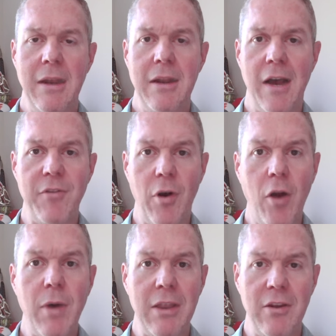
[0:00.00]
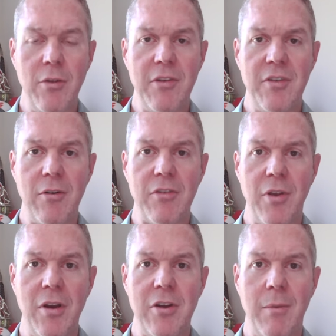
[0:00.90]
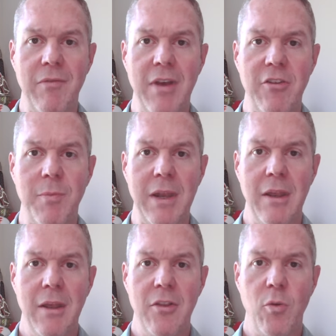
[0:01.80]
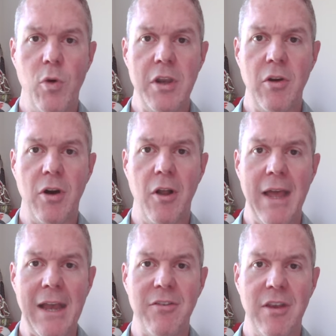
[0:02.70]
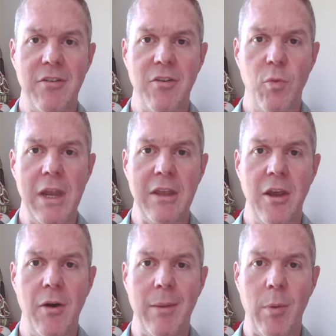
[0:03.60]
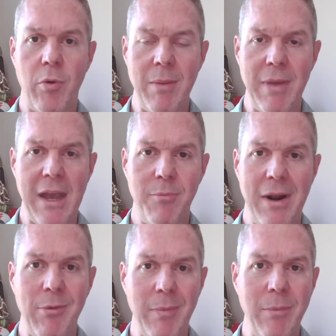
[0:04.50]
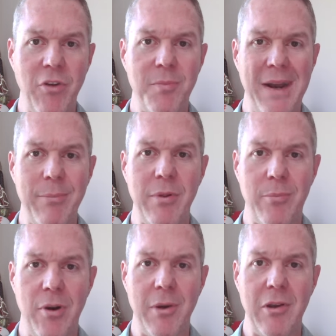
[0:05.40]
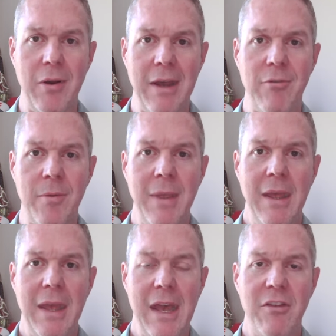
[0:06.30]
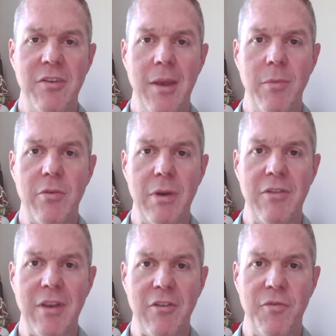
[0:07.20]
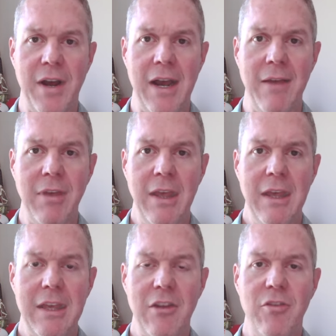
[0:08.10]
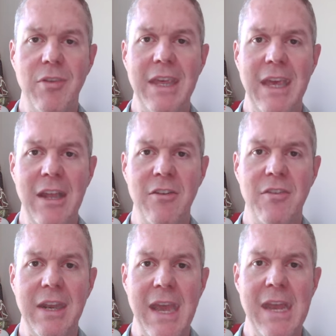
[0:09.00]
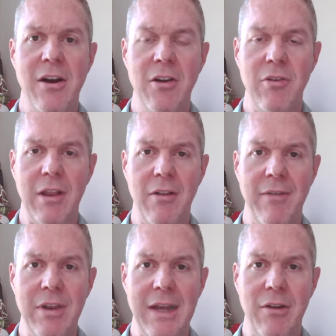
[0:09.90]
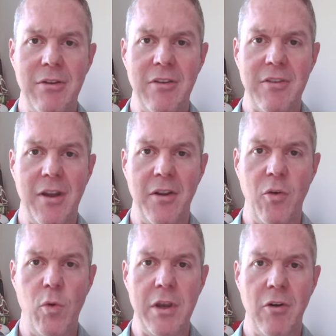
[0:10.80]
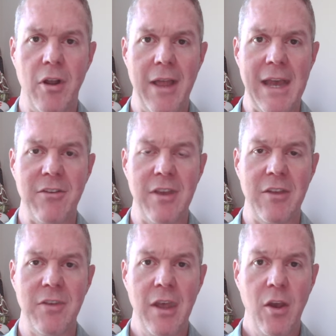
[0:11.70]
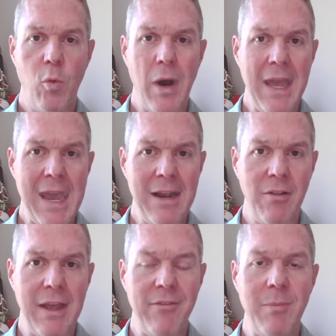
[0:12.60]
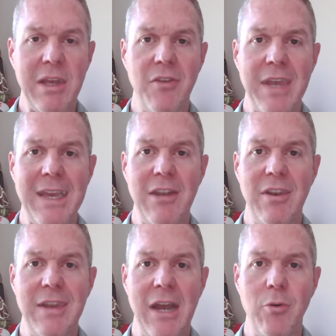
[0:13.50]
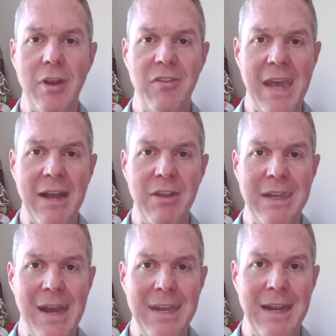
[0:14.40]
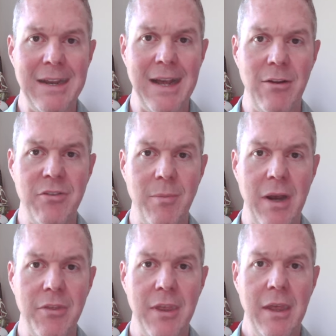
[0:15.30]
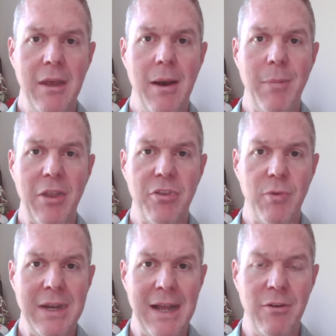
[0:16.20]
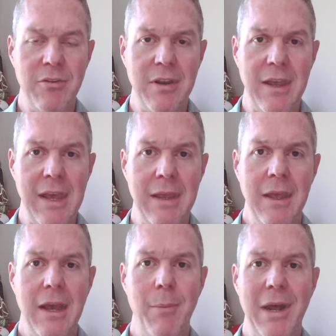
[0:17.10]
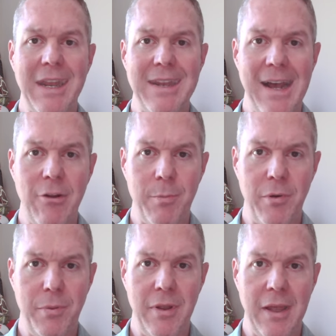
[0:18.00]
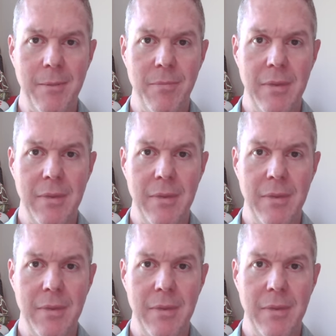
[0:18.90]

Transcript: Now, if you are ready to do the serious long-term investment, the one-year all-access is the way to go, and I'm going to bring back probably my most popular promo code ever, SM365. Gets you the instant $811 discount on a one-year all-access. Why $811? Because that gets it down to exactly $99 a month, about $3 a day, about $1 per play.